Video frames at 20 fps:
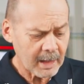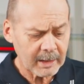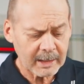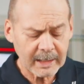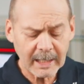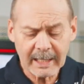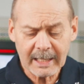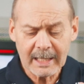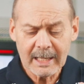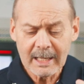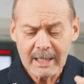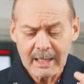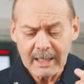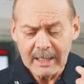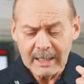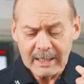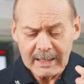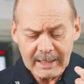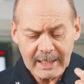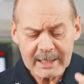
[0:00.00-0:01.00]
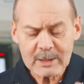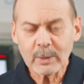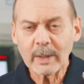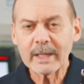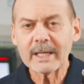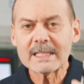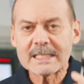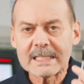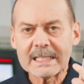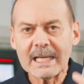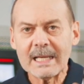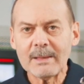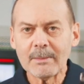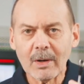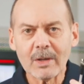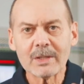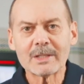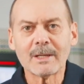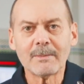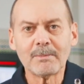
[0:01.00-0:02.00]
Okay, next one is the
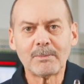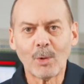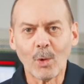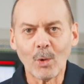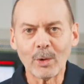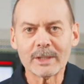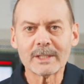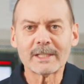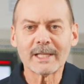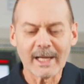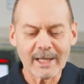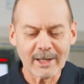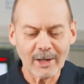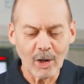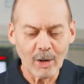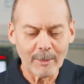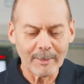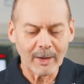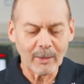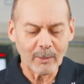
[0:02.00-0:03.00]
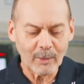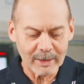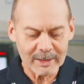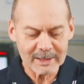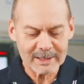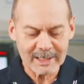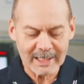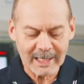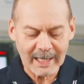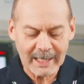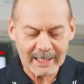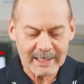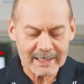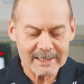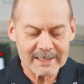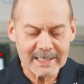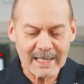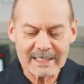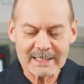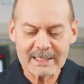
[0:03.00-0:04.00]
most important take home I want today,
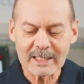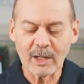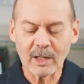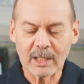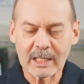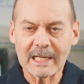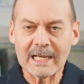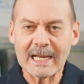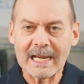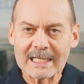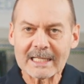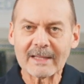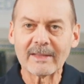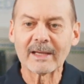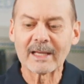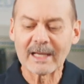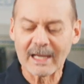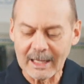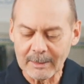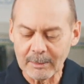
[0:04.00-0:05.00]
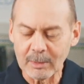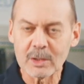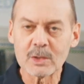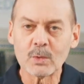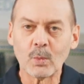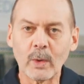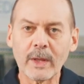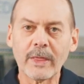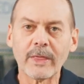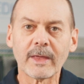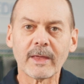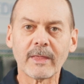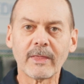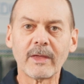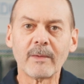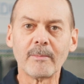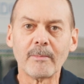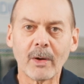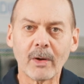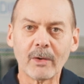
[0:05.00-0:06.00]
is that connect the cables with
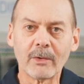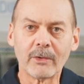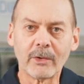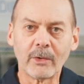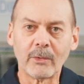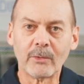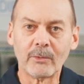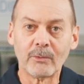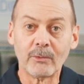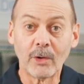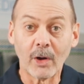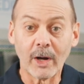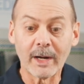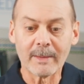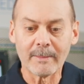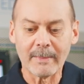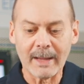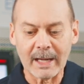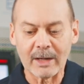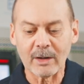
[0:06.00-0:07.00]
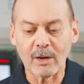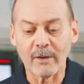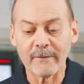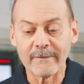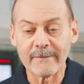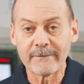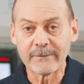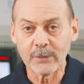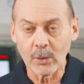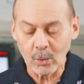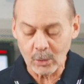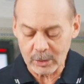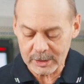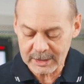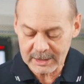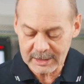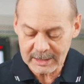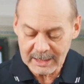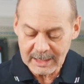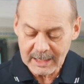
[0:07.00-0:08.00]
the right amount of
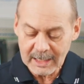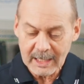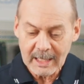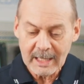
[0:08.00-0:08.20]
force.